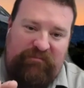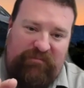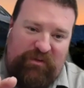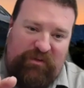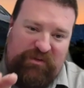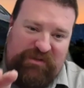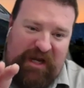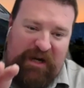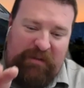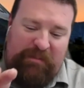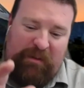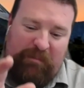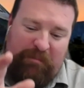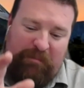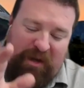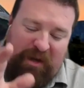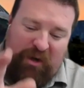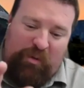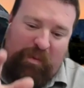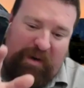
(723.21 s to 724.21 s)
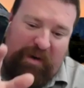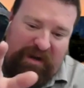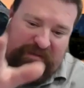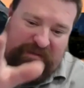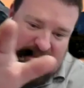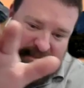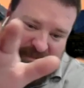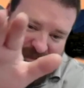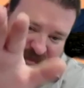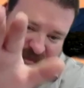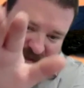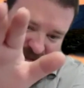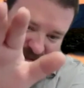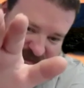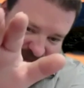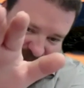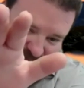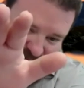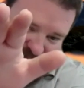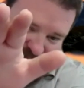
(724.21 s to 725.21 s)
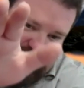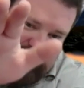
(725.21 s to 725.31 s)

There's got to be a better way than this.